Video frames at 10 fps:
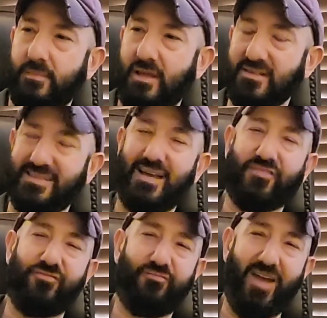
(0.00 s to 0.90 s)
It's
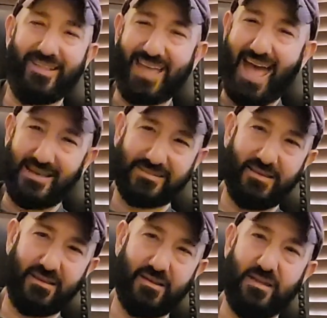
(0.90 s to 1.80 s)
not
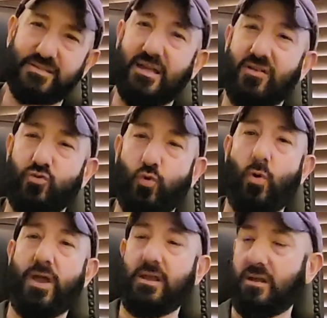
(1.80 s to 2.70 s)
fantastic. It's not
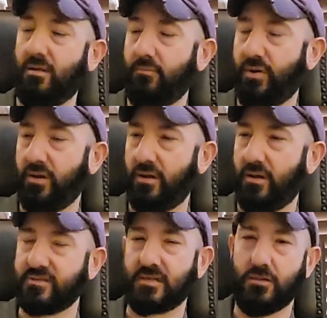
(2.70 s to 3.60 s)
great, but
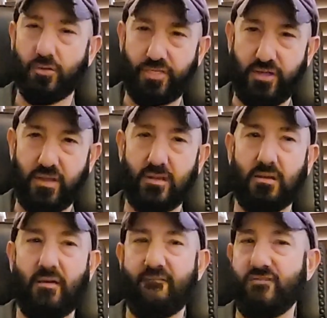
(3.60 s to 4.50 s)
it's a little
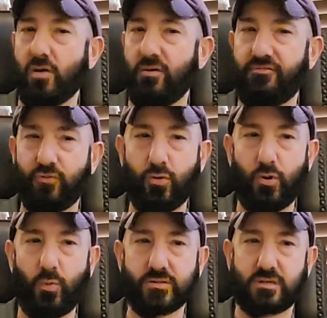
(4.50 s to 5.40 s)
thin, very fruity
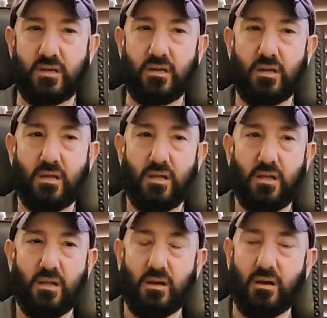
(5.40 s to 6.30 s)
whiskey.
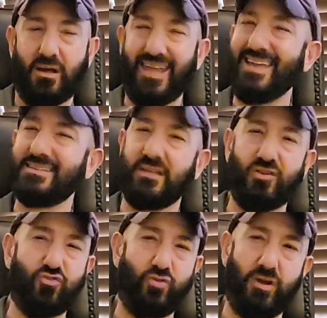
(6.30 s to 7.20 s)
Easy
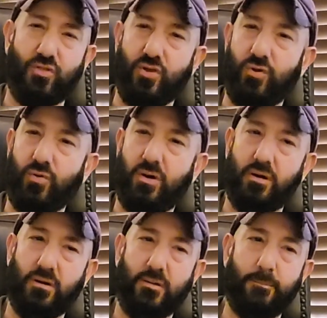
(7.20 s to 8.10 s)
to drink,
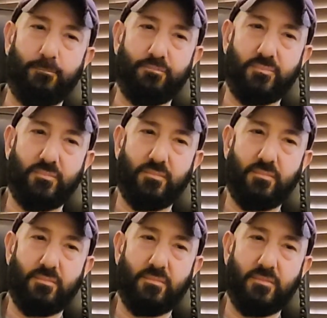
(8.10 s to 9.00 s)
though.
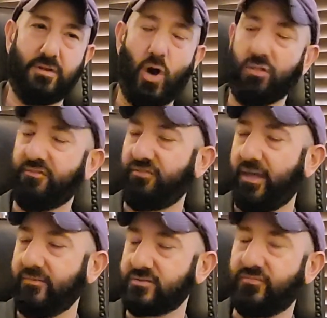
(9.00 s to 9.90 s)
All the
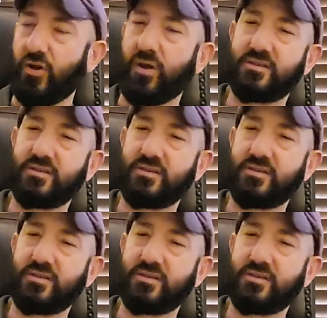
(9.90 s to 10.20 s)
flavors are very